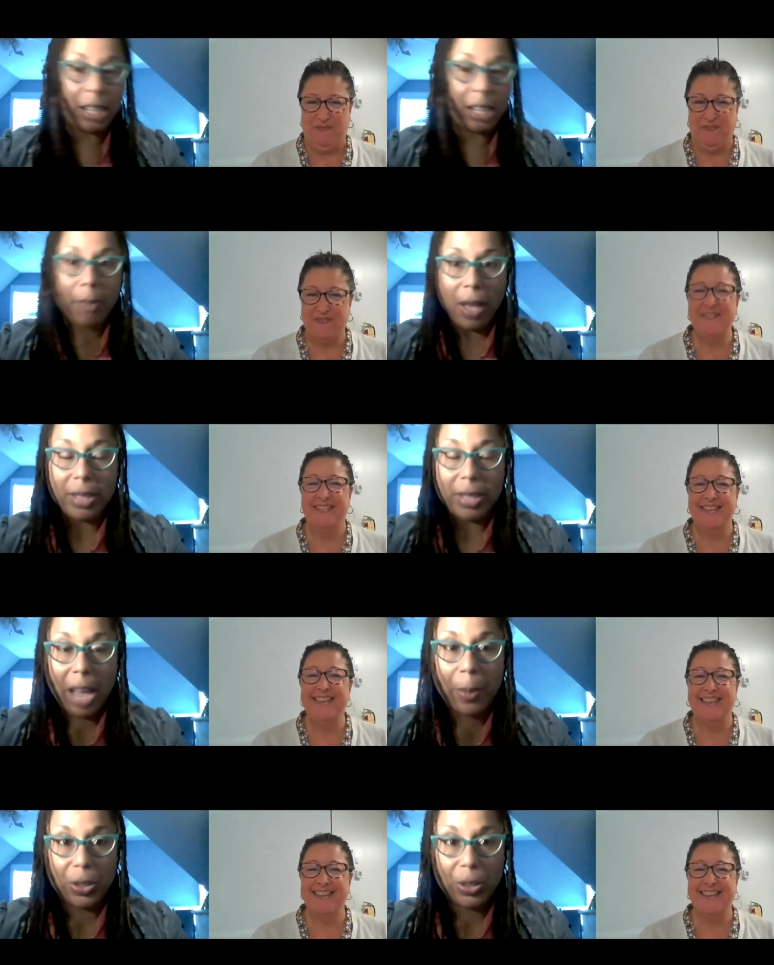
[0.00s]
Speaker 1: about this
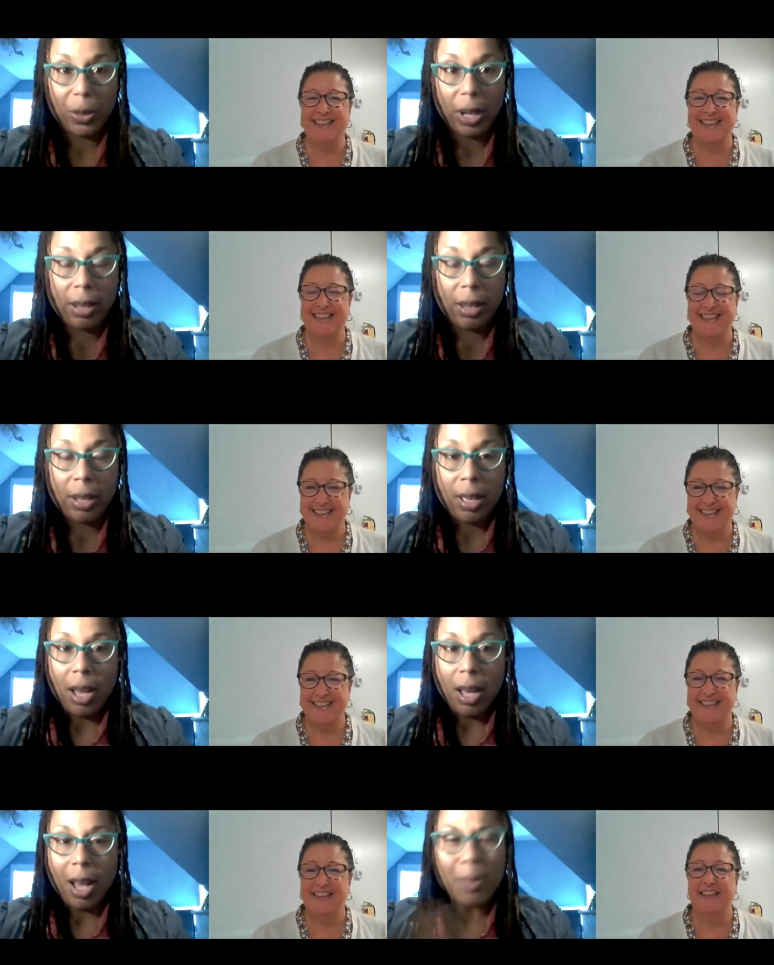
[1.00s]
opportunity.
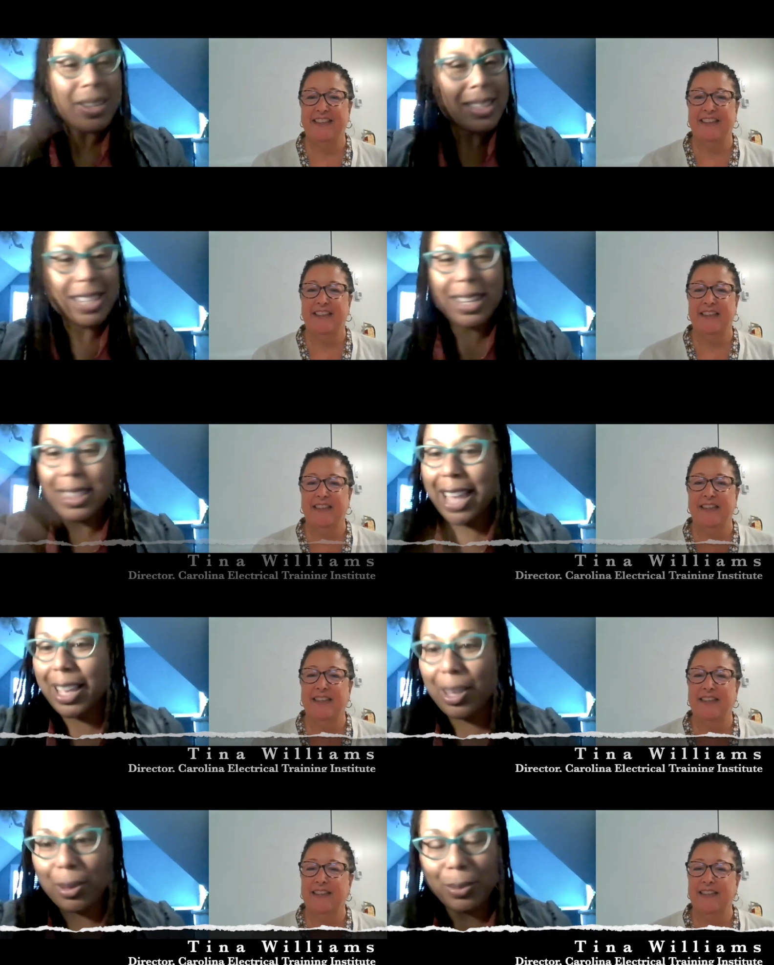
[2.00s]
Tina, thank
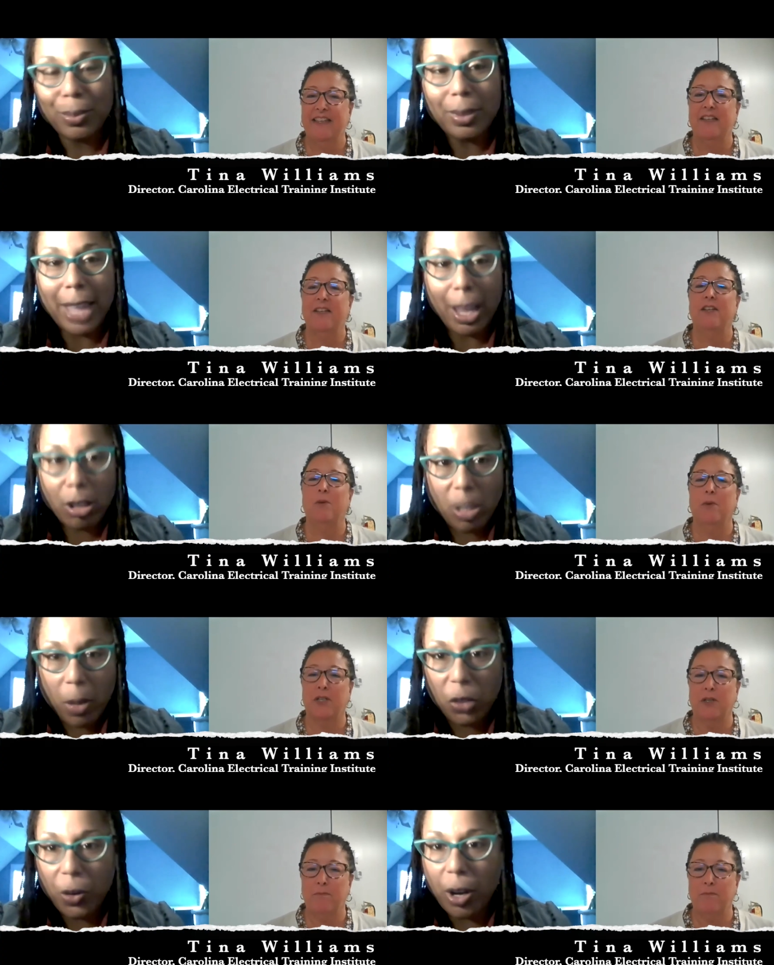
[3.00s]
you. Thank you so
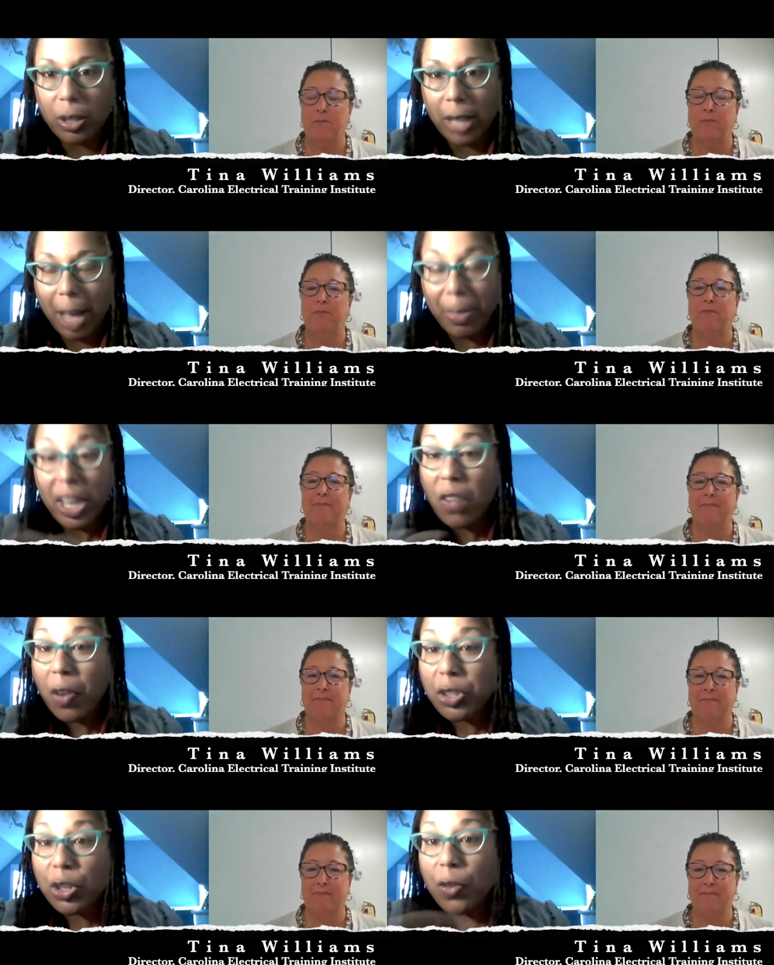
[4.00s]
much for your time. Thank you for
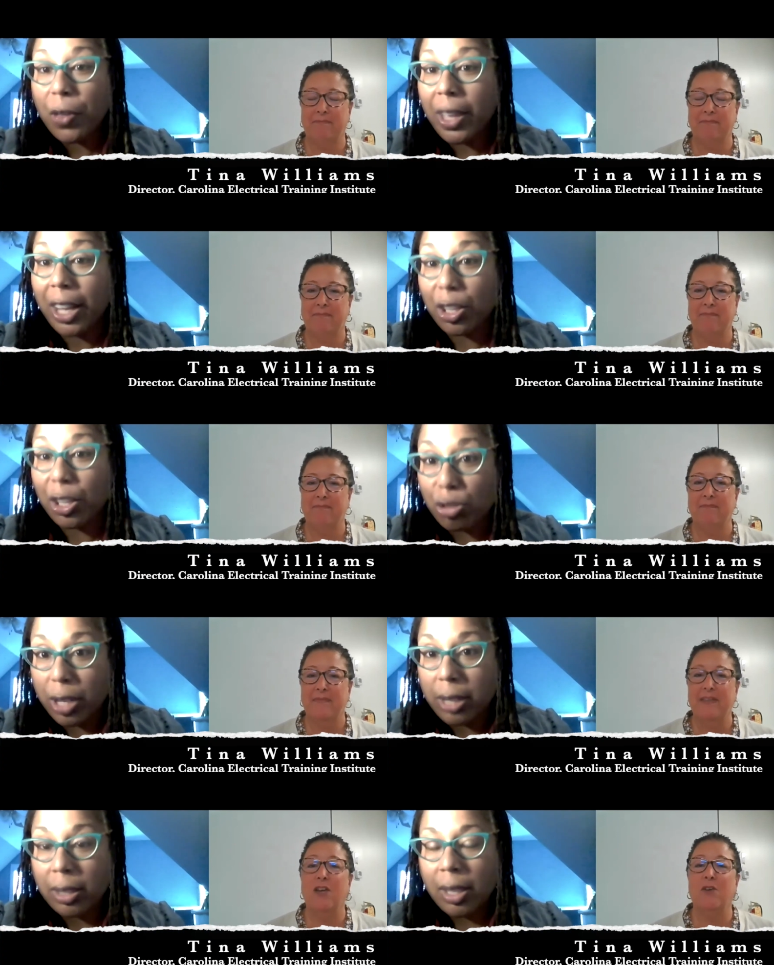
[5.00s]
what you do for the
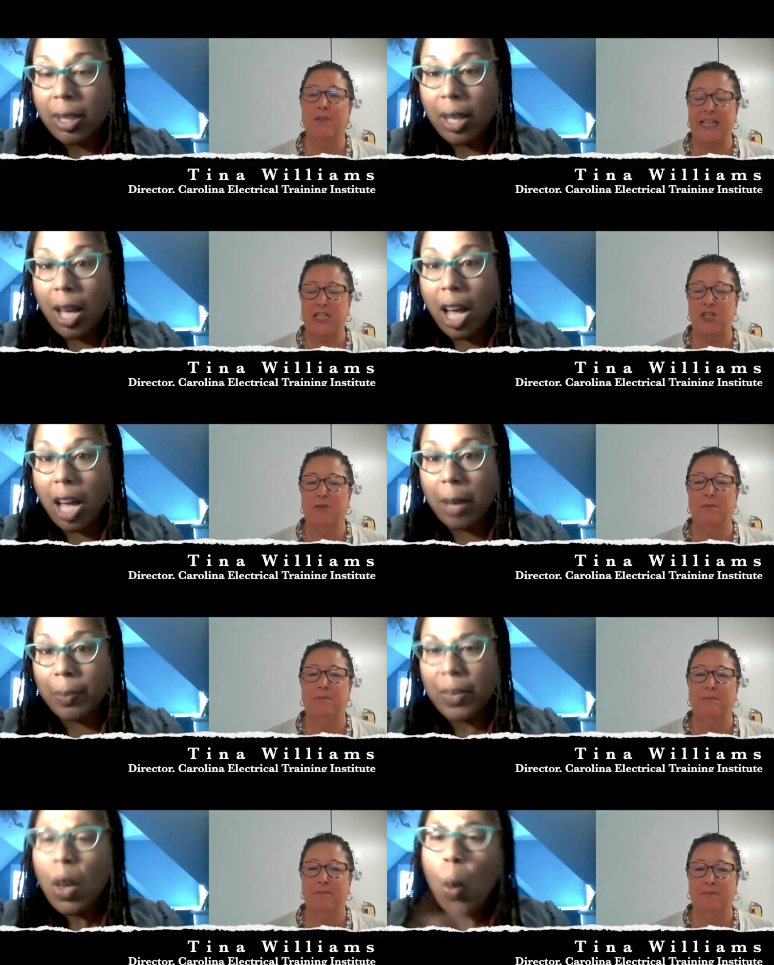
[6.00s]
industry.
Speaker 2: Well,
Speaker 1: thank
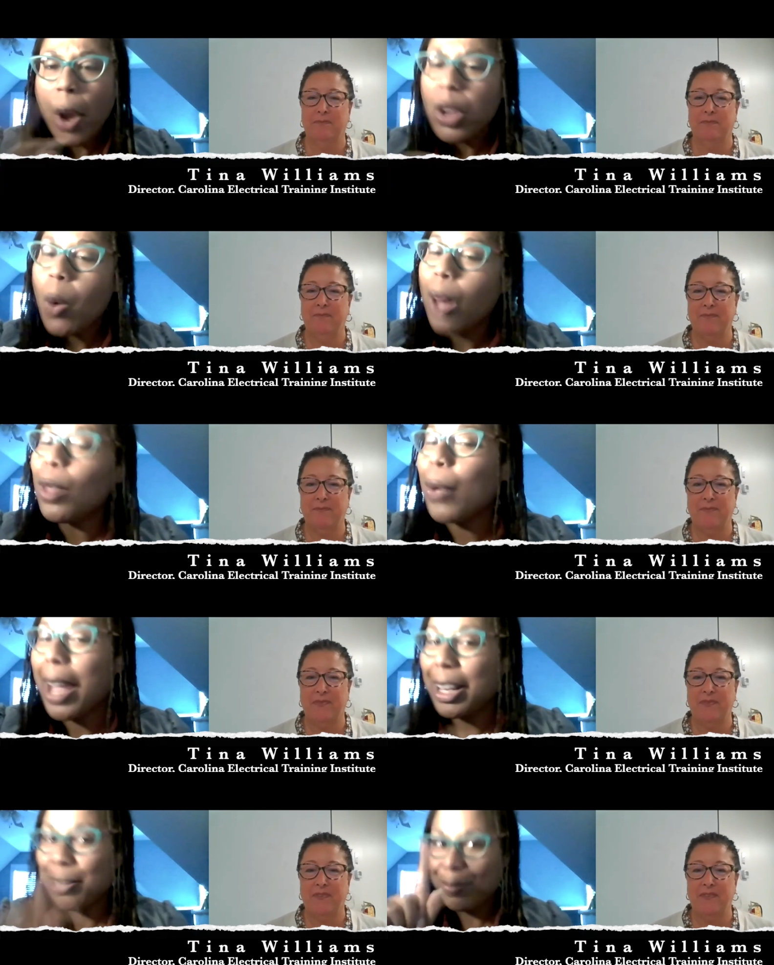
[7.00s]
you. Where are you all
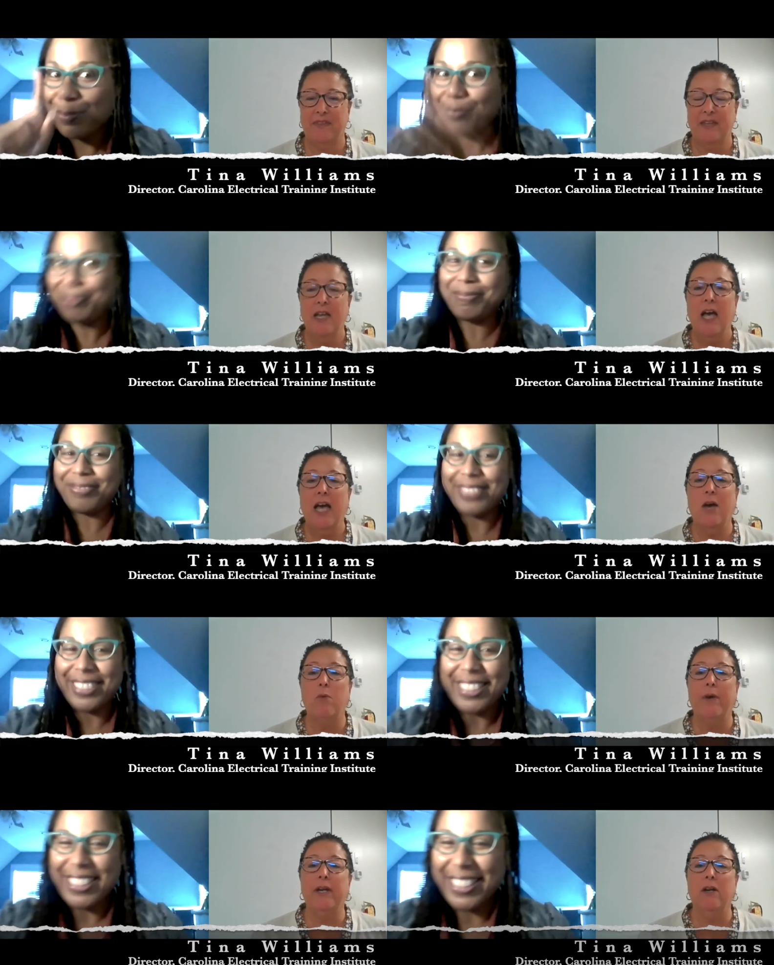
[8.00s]
located?
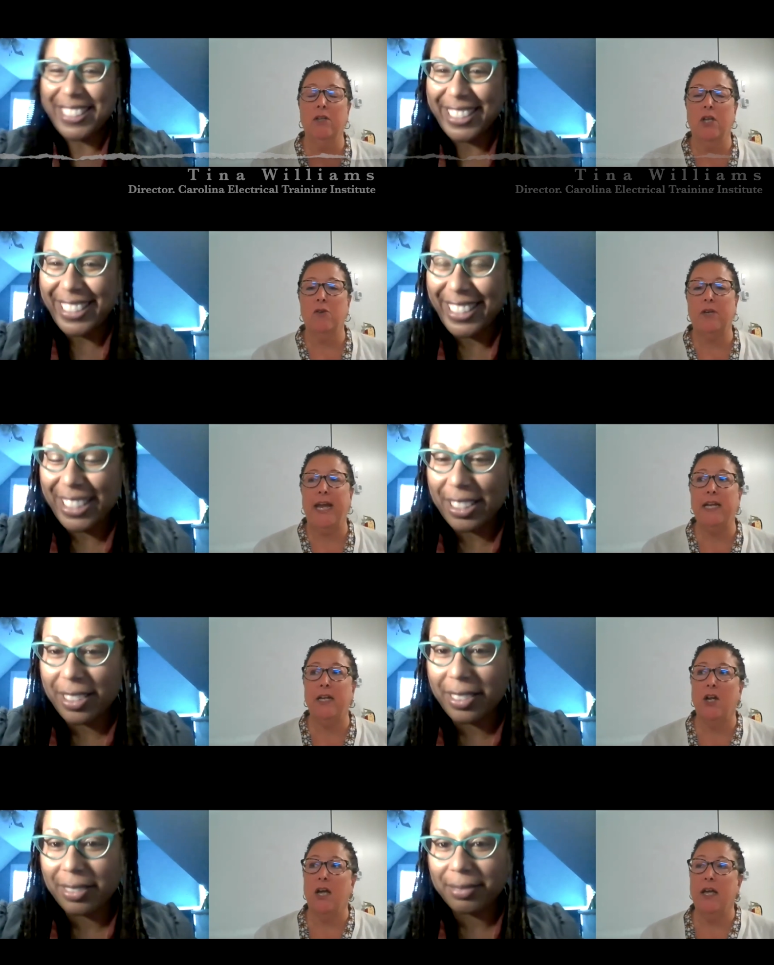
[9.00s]
We are
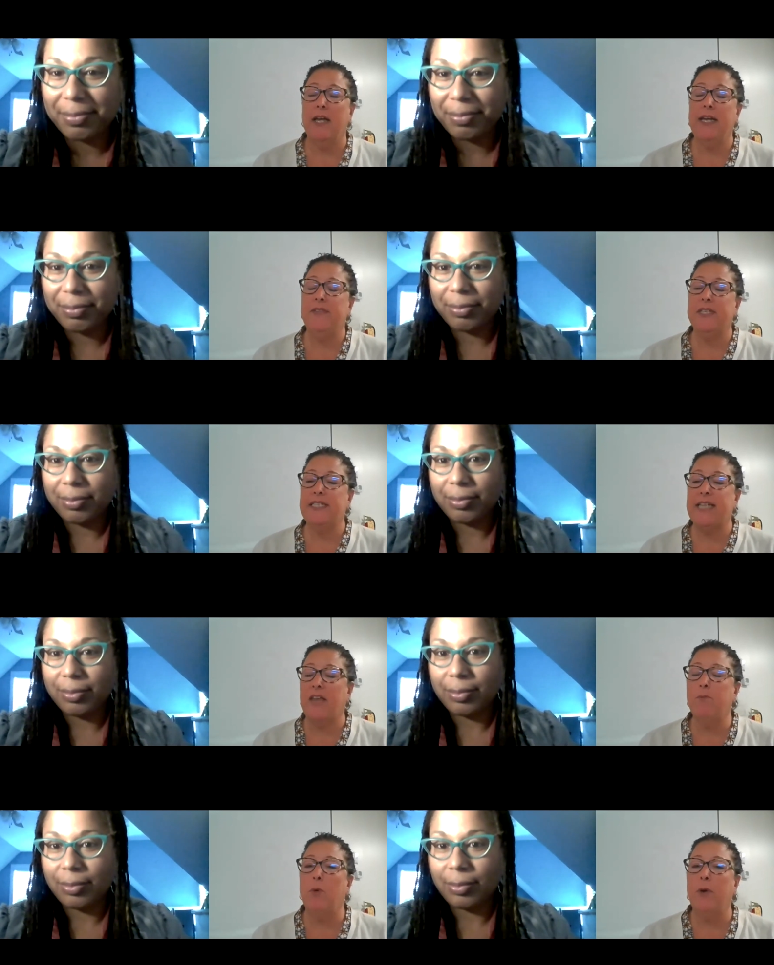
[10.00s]
Speaker 2: located in the
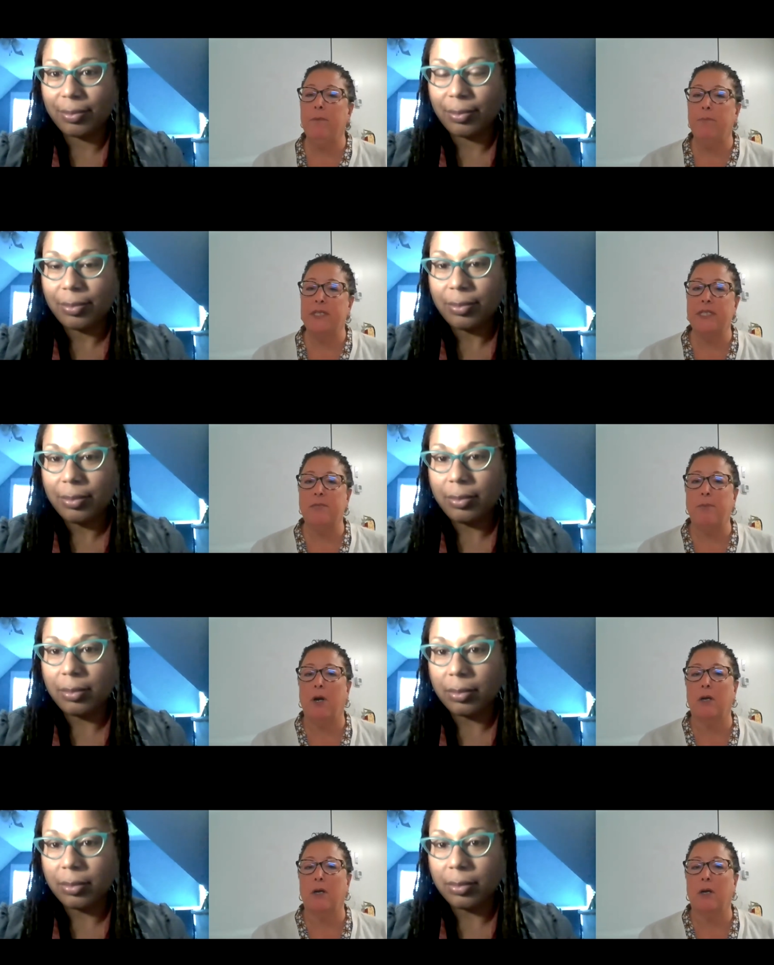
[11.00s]
South Point Business Park